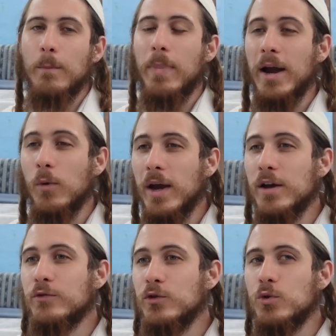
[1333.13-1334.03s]
By way
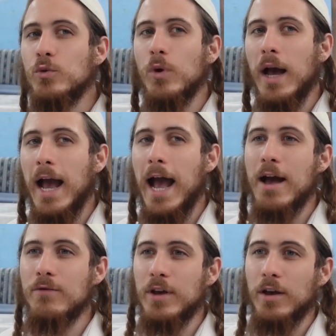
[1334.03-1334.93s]
of you
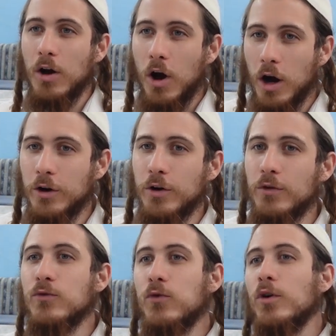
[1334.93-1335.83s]
having honor
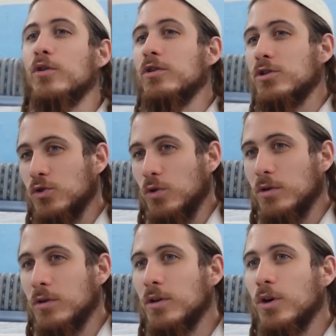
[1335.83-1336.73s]
for the
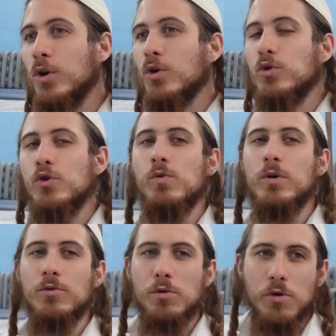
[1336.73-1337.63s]
shul, you
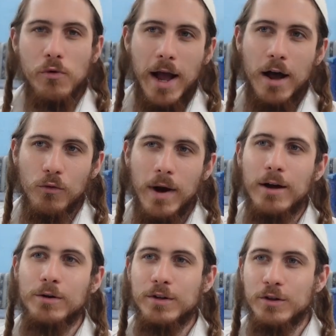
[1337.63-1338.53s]
will
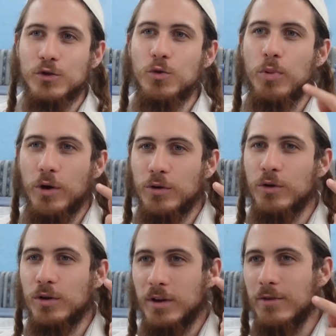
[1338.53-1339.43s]
arouse a
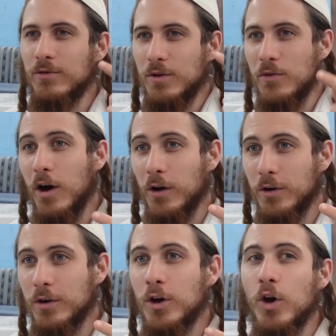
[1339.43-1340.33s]
supernal level of
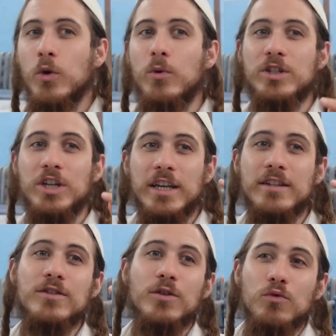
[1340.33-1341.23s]
honor, which
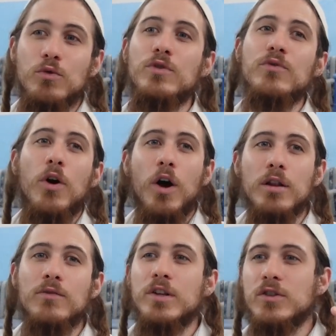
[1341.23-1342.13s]
is the root of all
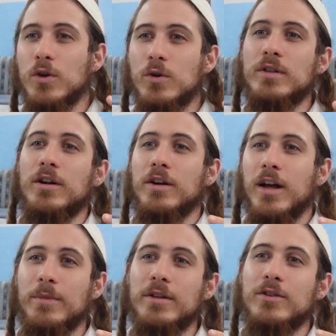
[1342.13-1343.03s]
of the souls that are
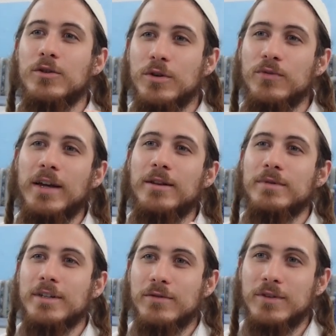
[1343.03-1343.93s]
coming to unify
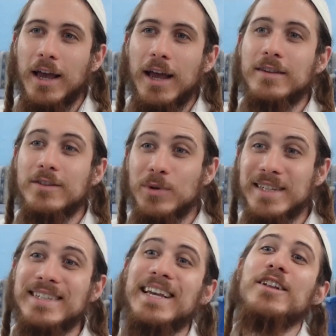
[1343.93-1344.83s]
themselves and to
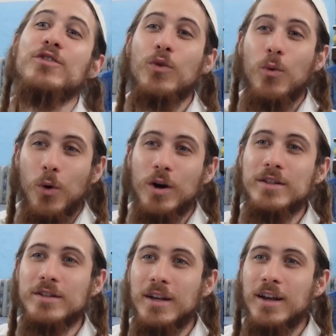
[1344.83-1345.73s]
ascend towards